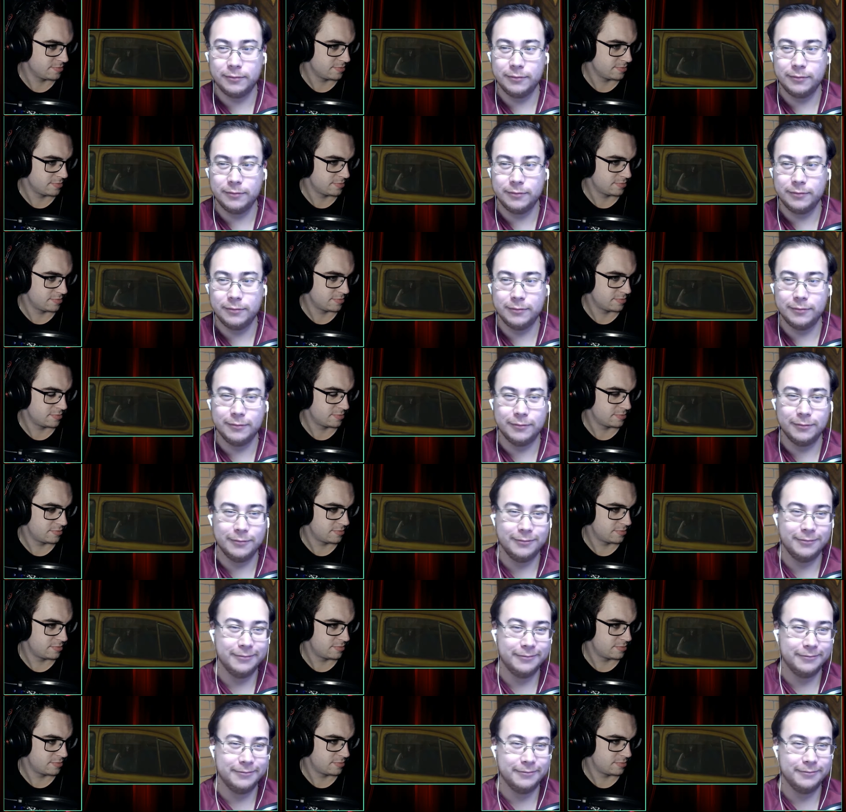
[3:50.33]

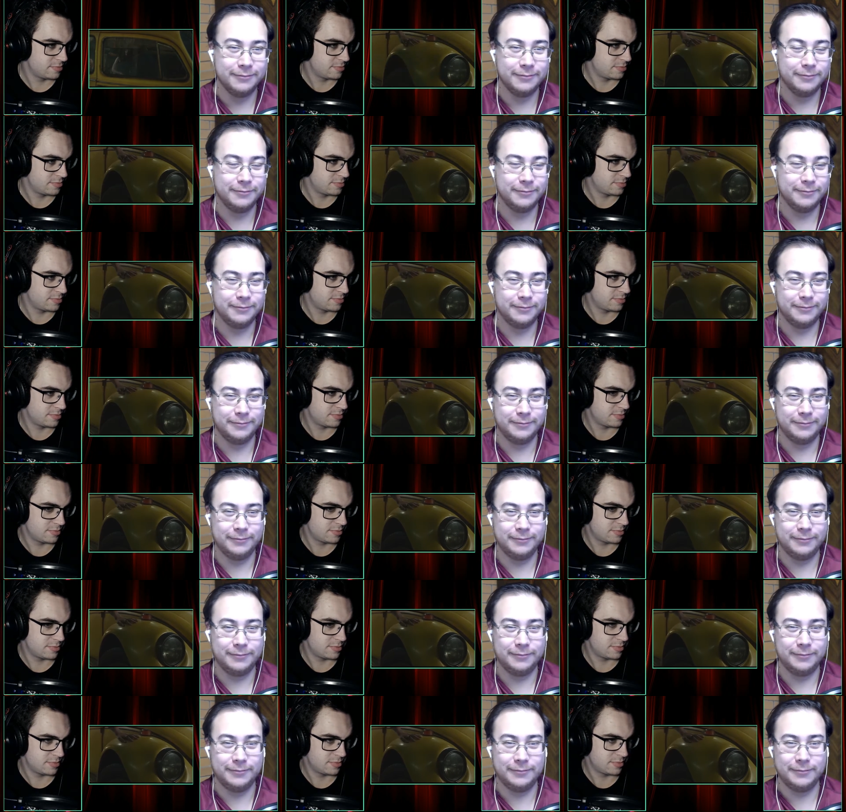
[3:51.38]

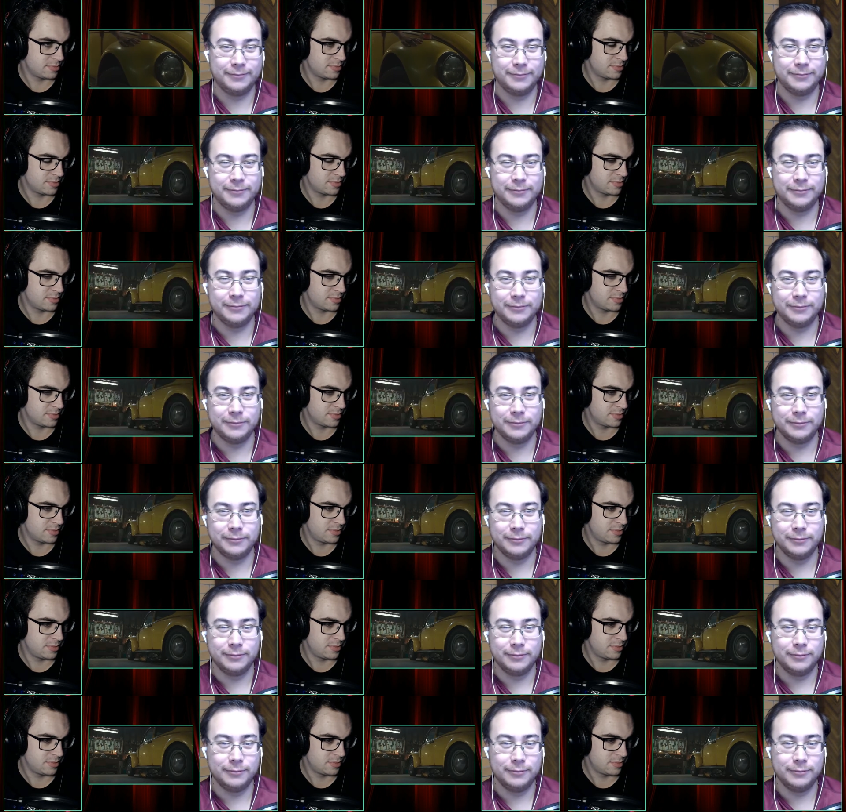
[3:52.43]

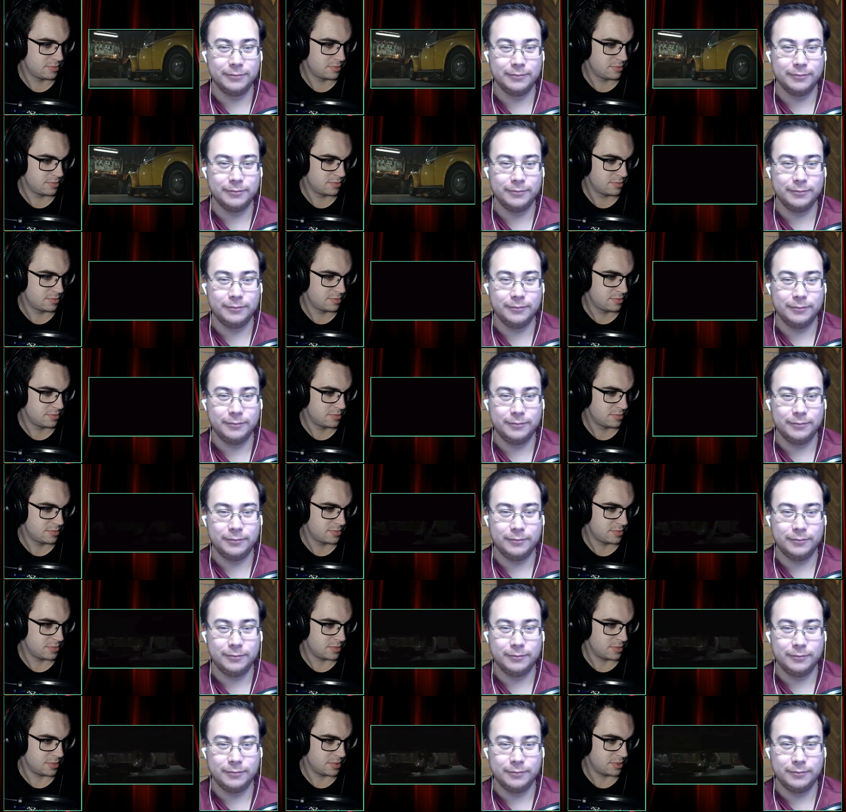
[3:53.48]

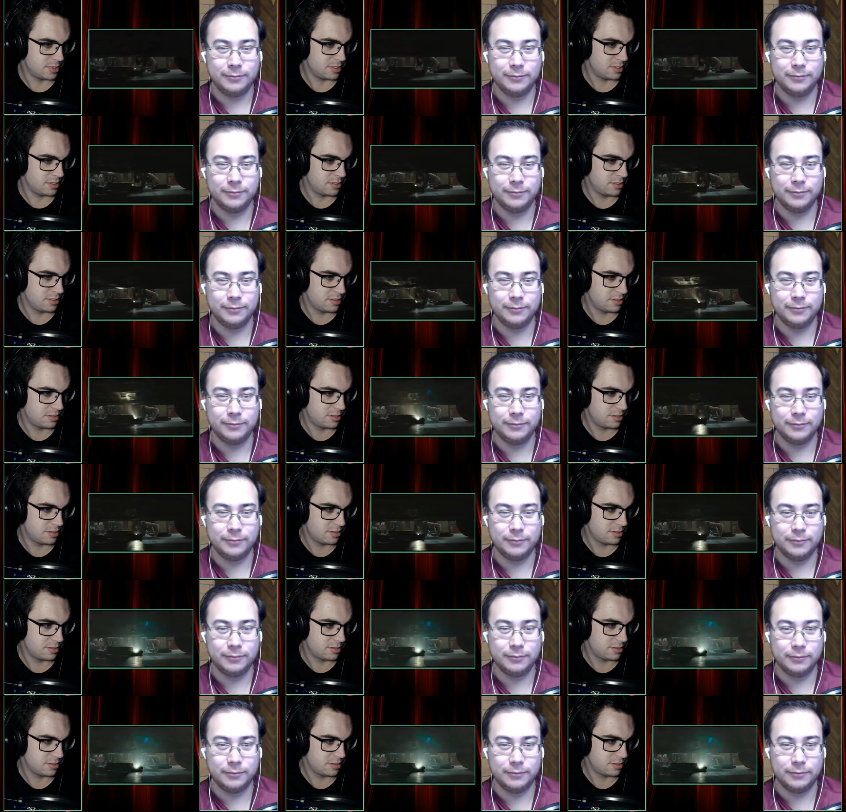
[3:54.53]
(silence)